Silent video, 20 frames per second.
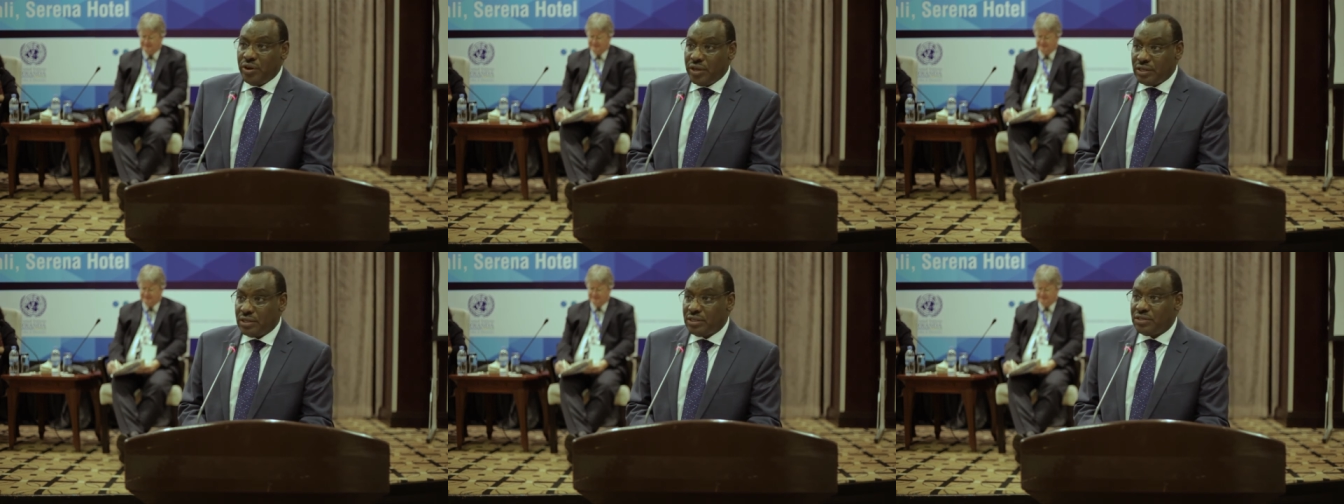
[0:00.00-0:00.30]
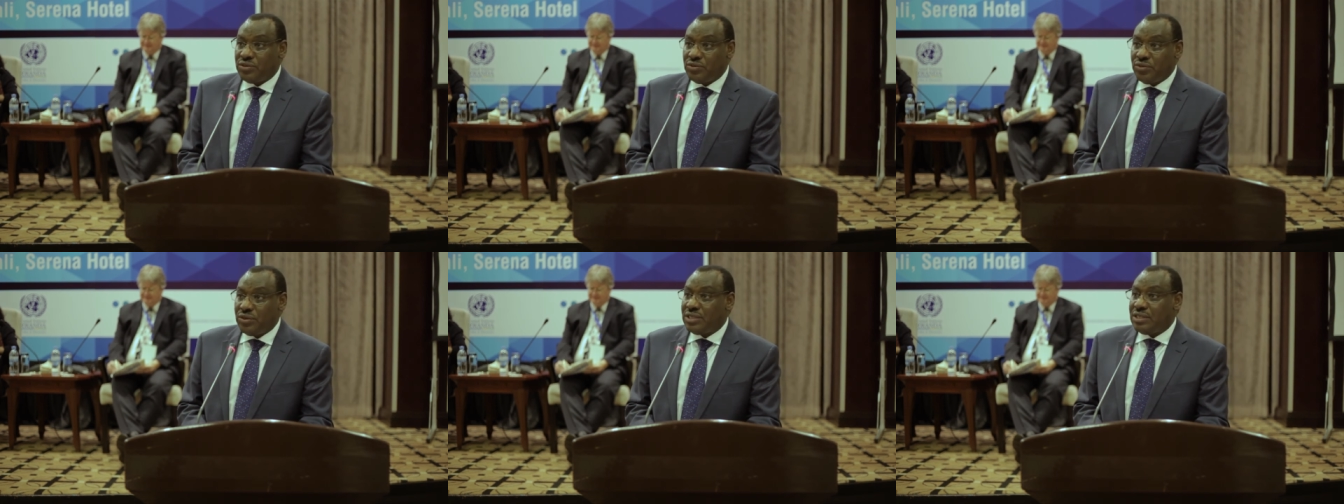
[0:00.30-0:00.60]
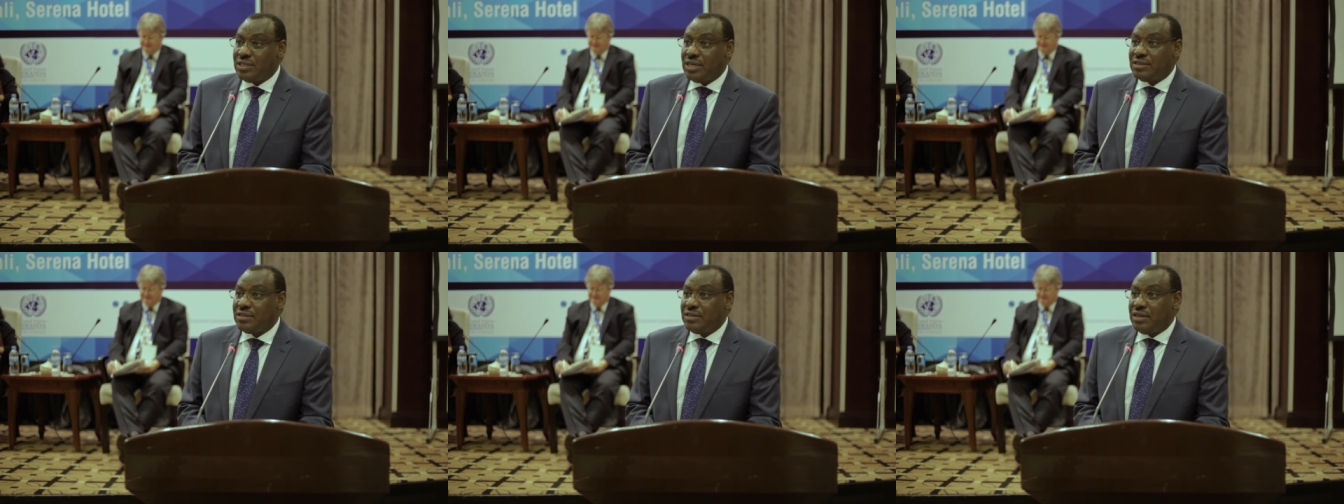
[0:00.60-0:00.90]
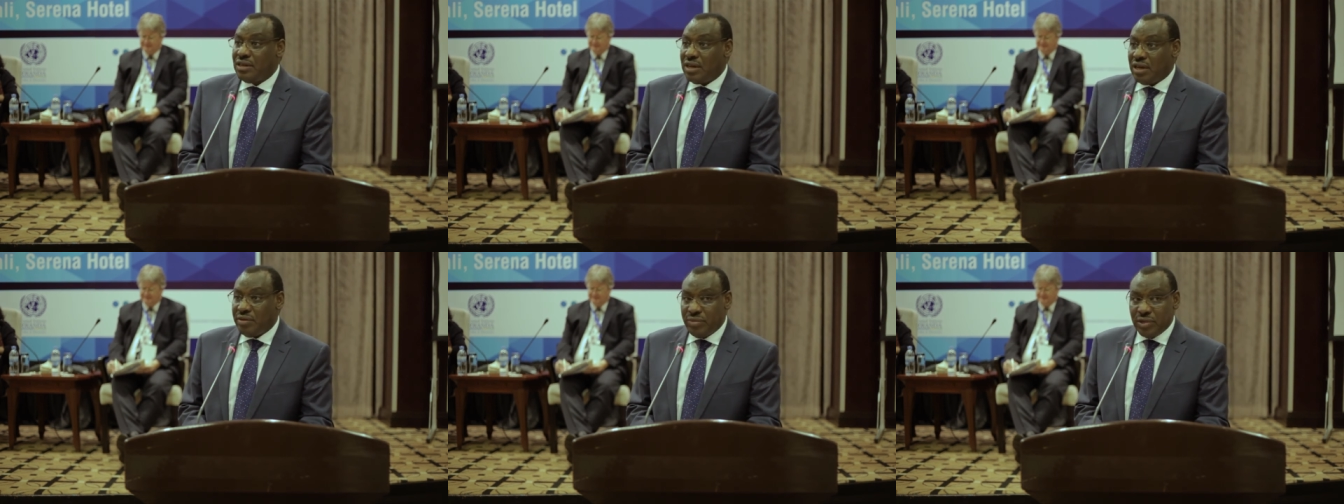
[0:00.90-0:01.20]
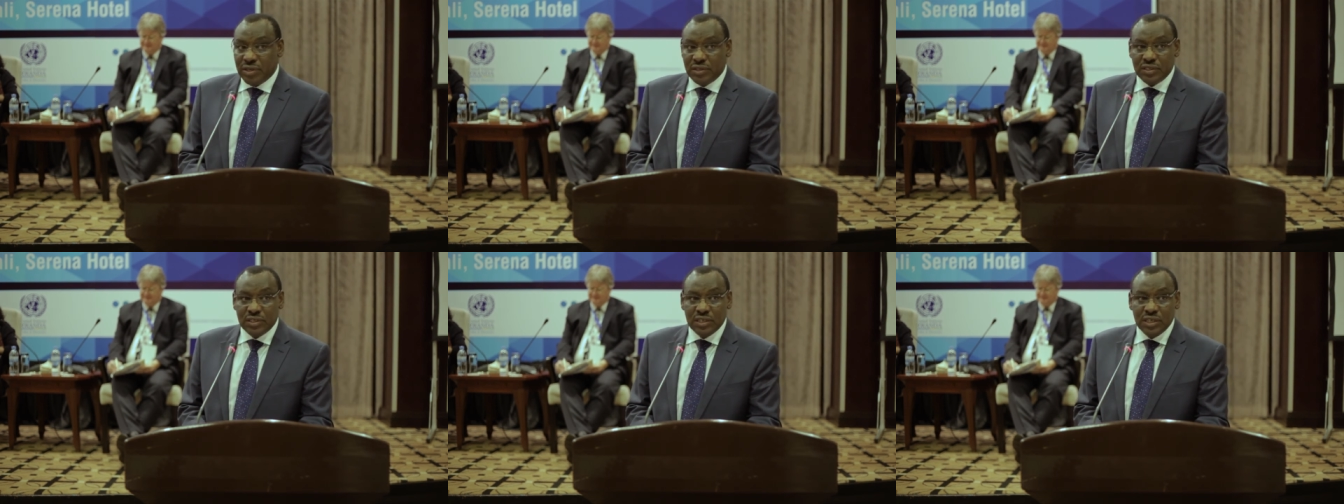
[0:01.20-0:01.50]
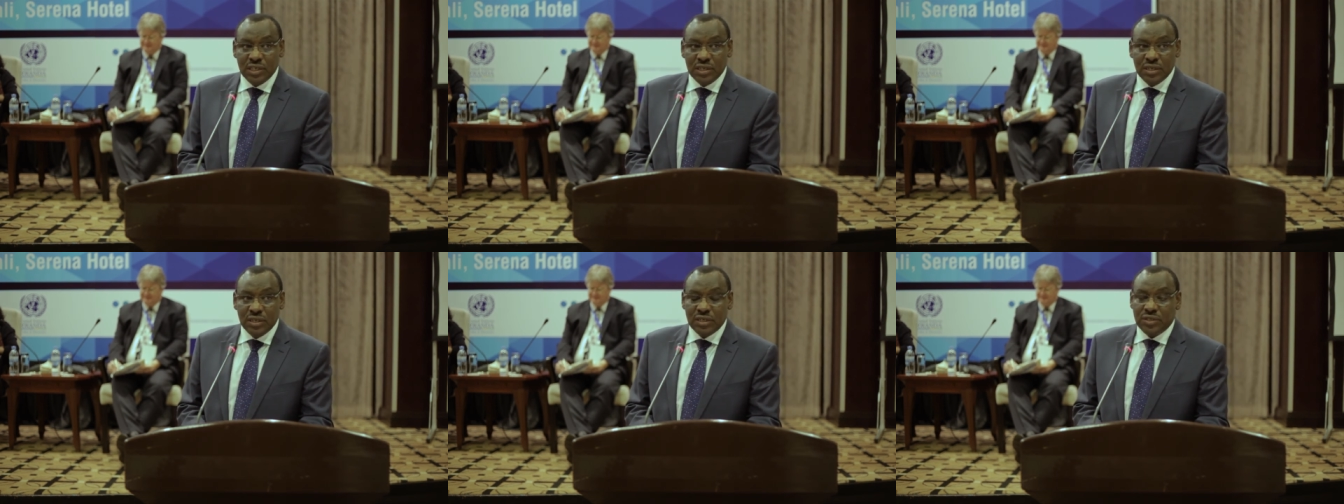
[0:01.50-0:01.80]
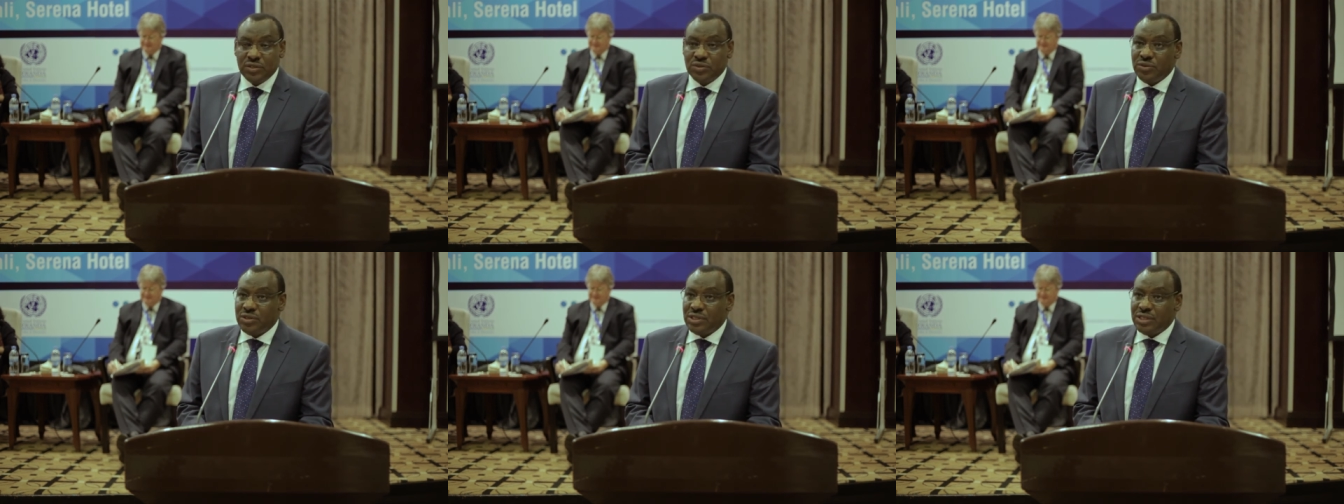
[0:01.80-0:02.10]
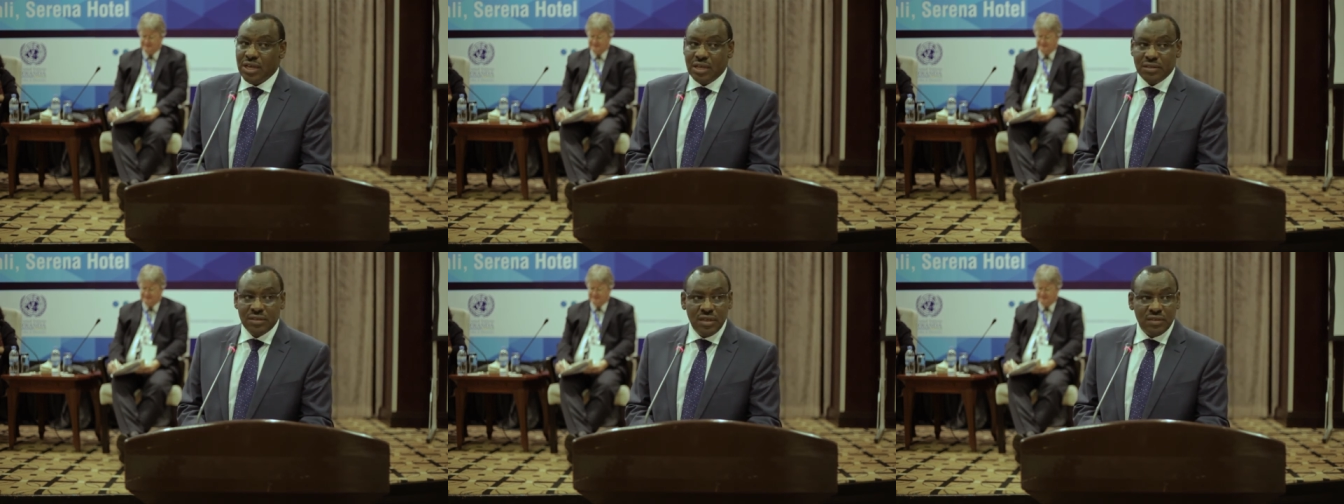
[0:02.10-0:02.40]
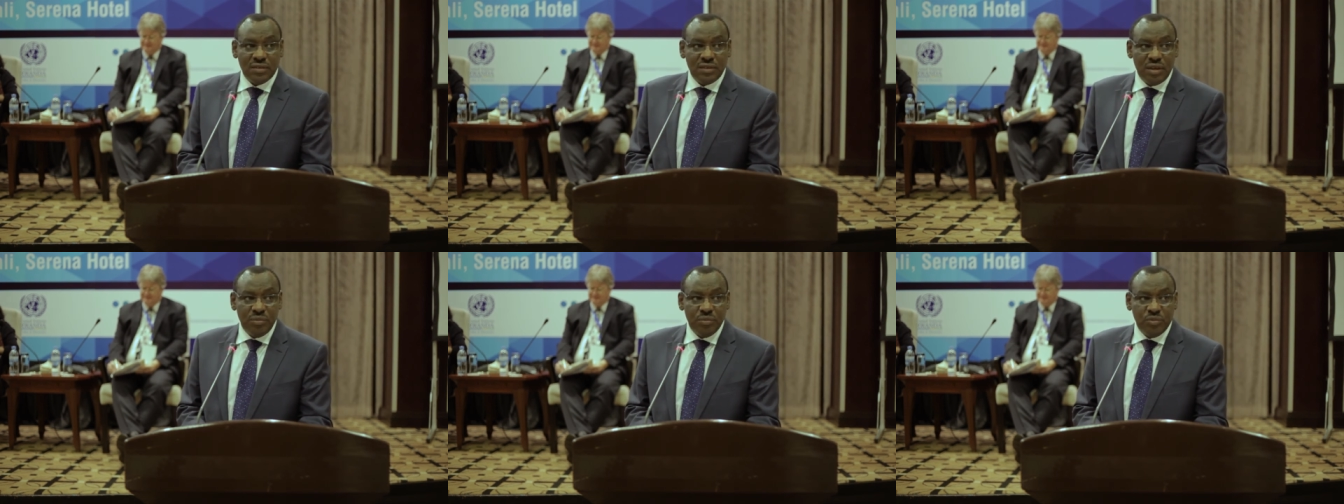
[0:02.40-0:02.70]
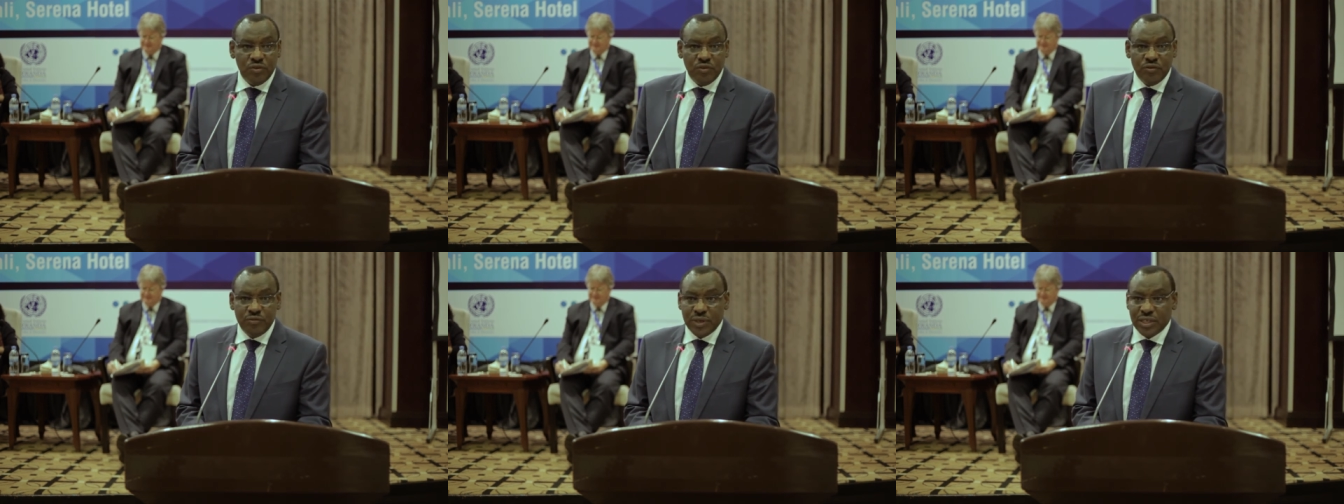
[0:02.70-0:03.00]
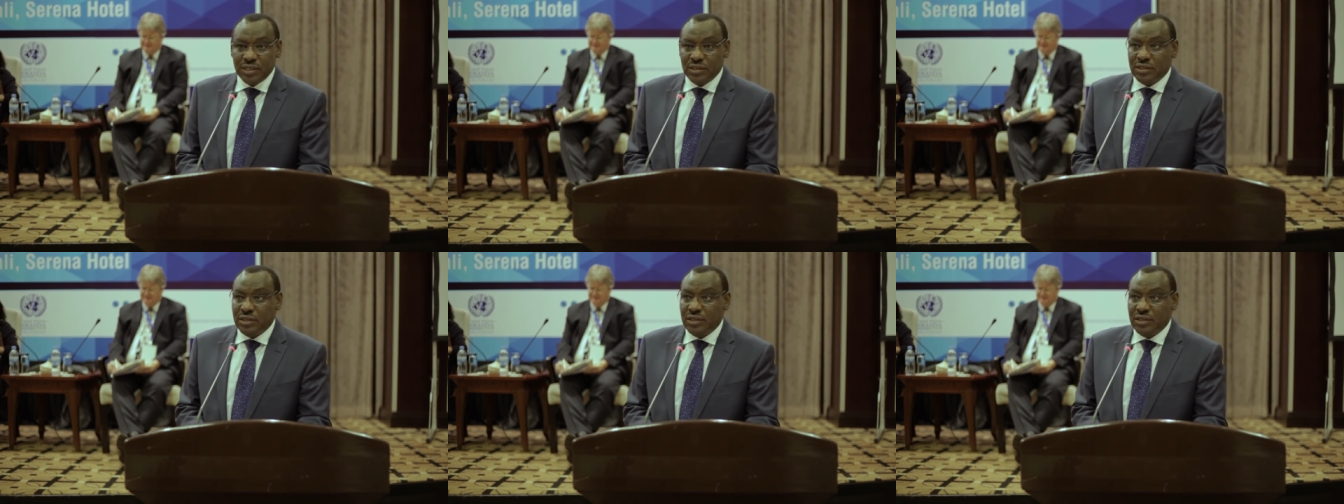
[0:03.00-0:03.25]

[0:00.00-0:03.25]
It's not just the numbers. It's not just the improvement.